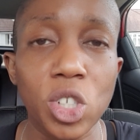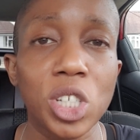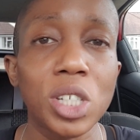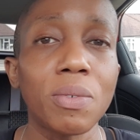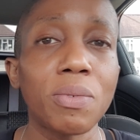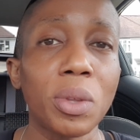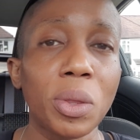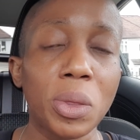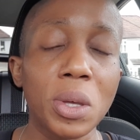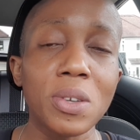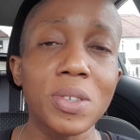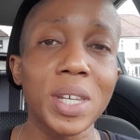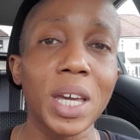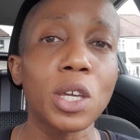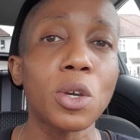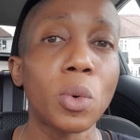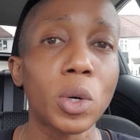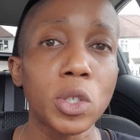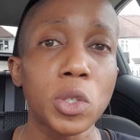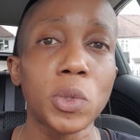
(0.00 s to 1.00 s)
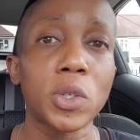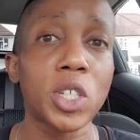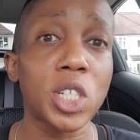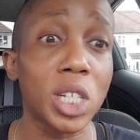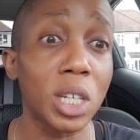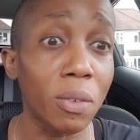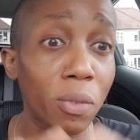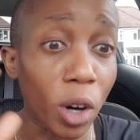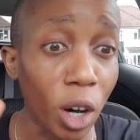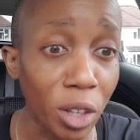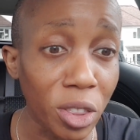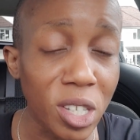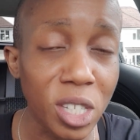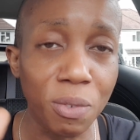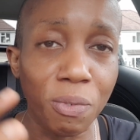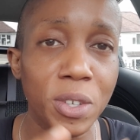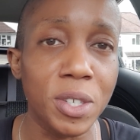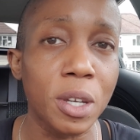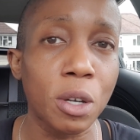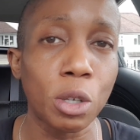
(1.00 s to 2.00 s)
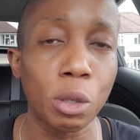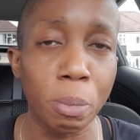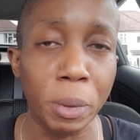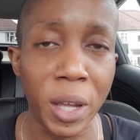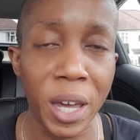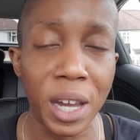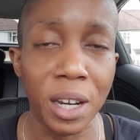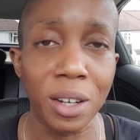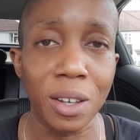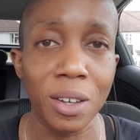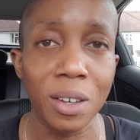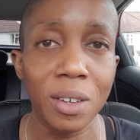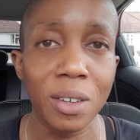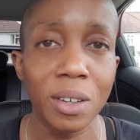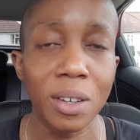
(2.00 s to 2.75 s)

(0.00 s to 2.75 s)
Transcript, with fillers: achieve the things that you want to achieve on this physical plane.